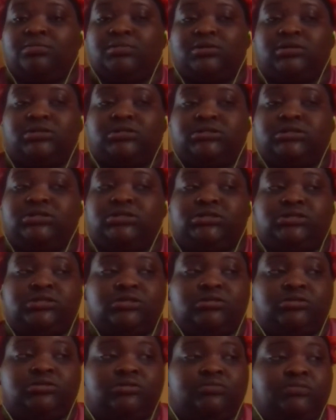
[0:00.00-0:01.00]
Because this
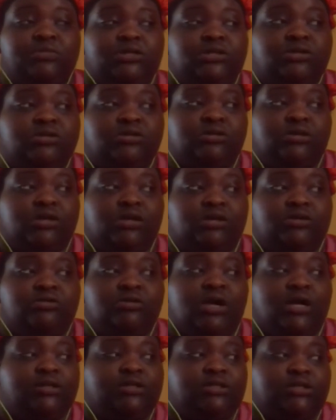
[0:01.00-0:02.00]
social media,
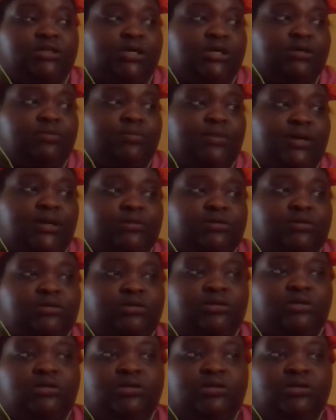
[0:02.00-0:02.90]
you got to think about it.